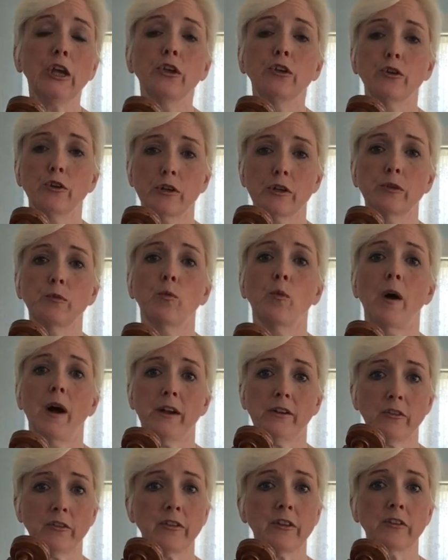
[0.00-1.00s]
You can
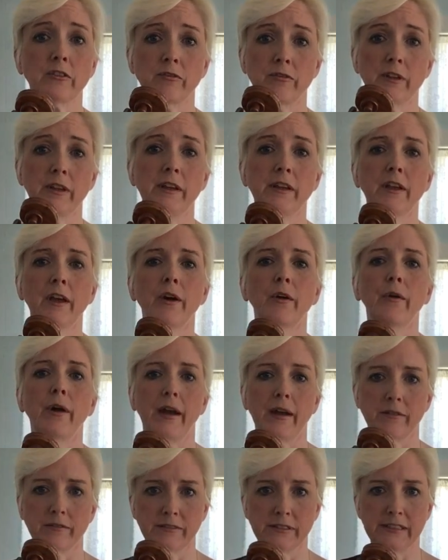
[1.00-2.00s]
watch this video
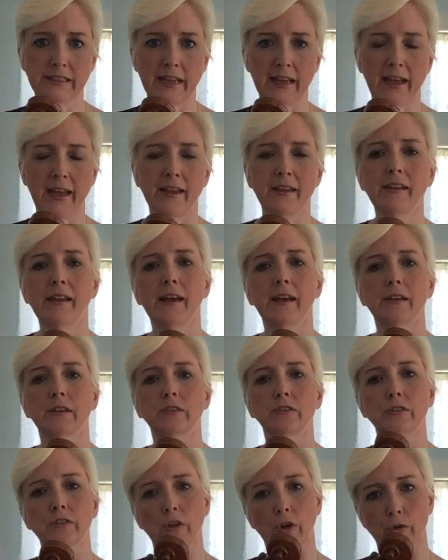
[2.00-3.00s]
every day
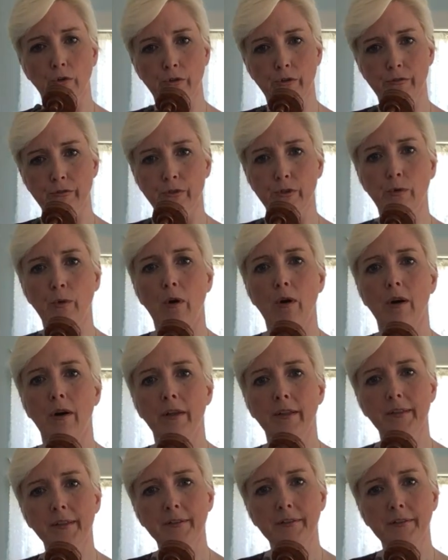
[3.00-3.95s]
and go through all